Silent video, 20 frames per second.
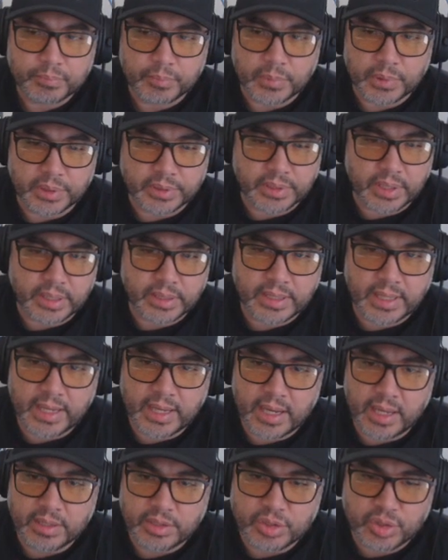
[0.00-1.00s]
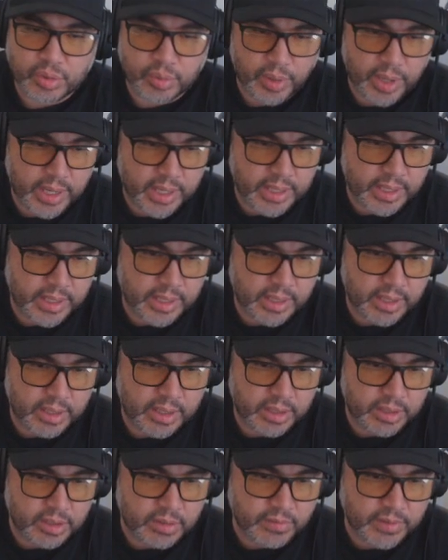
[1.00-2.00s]
looked at that.
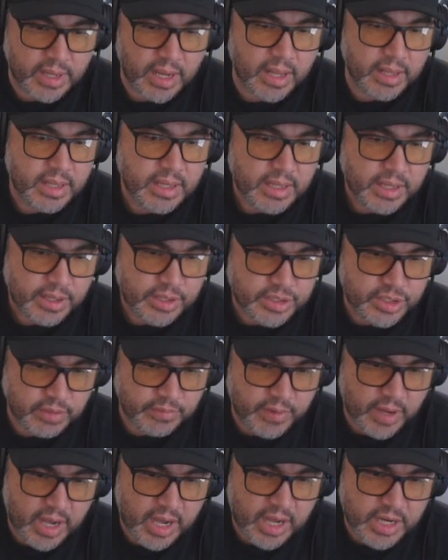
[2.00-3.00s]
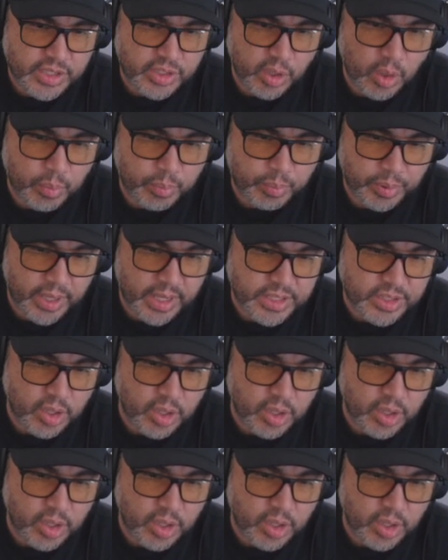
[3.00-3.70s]
Treya, you've got Savage, Oppress,